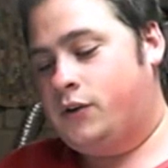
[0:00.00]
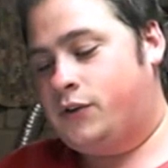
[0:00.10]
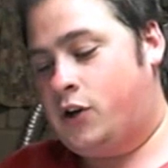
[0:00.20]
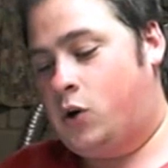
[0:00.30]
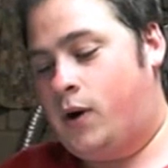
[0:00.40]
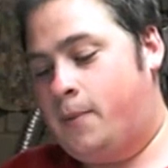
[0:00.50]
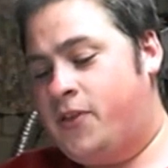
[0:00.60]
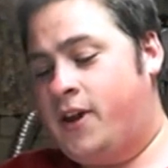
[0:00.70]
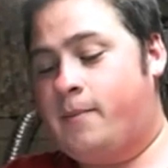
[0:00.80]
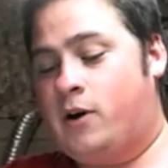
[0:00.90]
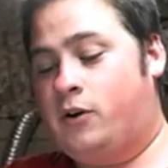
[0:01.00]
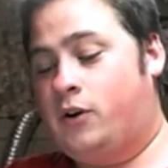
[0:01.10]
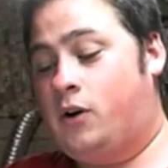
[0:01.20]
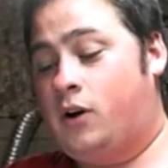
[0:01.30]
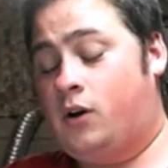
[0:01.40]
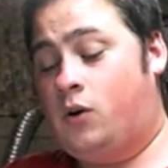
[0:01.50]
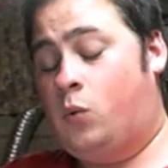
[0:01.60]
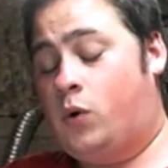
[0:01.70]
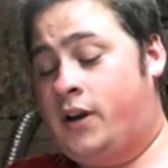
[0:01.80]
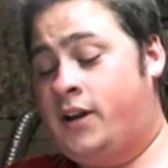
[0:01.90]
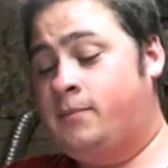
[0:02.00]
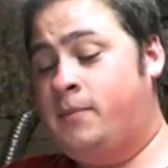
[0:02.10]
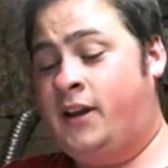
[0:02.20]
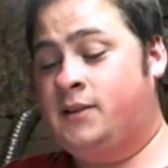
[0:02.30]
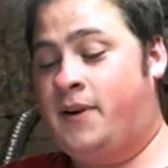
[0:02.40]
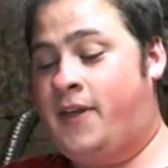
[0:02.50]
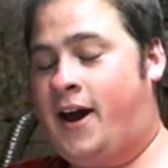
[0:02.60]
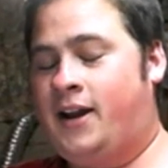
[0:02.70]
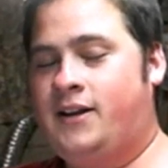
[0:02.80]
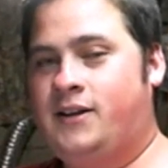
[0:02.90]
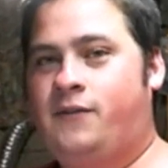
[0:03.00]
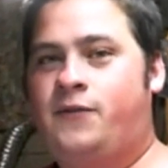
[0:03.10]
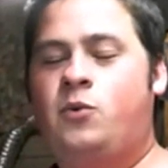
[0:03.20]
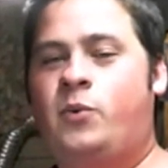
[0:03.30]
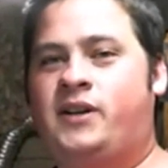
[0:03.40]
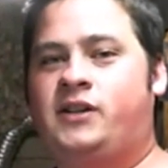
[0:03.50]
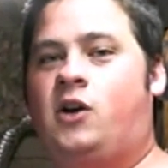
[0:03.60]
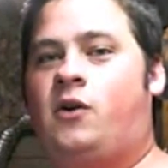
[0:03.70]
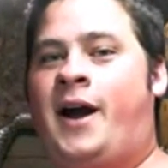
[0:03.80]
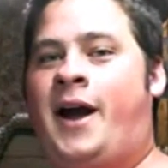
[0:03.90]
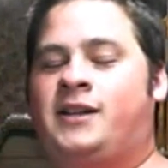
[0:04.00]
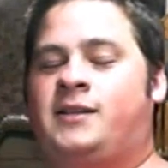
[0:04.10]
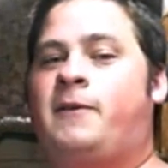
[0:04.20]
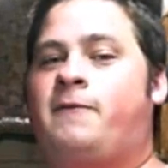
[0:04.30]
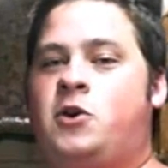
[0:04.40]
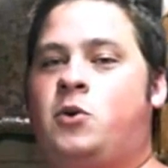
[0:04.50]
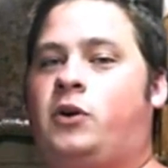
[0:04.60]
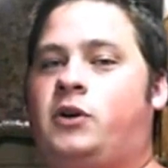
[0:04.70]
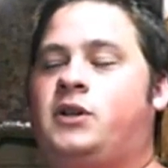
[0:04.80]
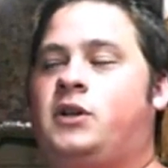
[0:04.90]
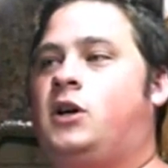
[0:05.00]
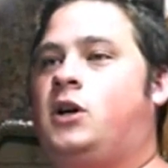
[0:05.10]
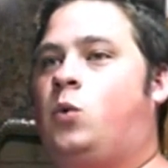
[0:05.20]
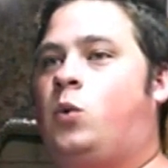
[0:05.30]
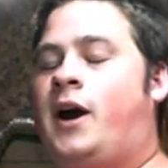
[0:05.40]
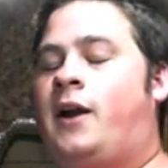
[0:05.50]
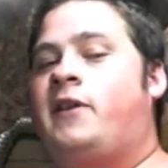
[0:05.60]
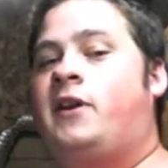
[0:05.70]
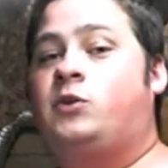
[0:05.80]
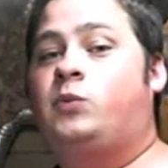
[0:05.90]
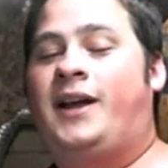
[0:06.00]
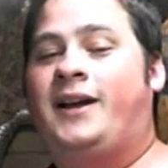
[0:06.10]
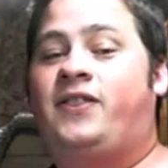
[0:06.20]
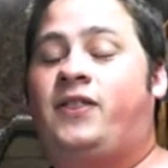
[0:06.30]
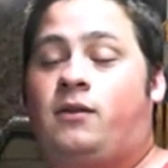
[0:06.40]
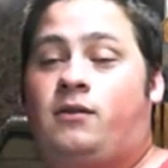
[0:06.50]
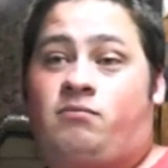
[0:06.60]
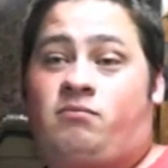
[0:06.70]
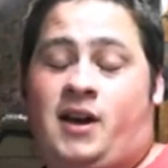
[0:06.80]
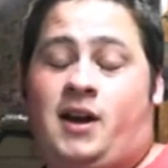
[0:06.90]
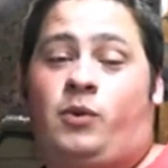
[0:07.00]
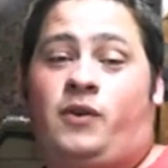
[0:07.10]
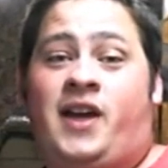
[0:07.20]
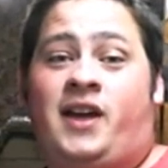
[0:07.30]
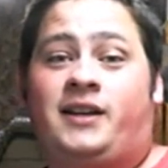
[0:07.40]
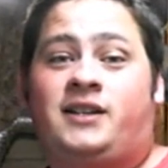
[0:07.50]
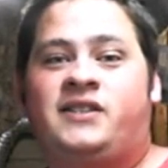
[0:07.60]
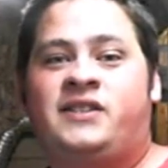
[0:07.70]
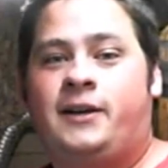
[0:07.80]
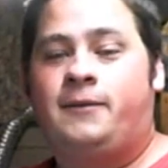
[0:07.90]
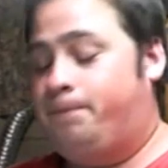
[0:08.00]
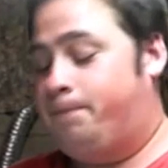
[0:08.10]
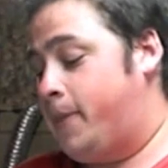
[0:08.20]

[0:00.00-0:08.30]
So what I'm thinking about what he means by that is a few weeks ago I asked my viewers what kind of videos would like would they like to see.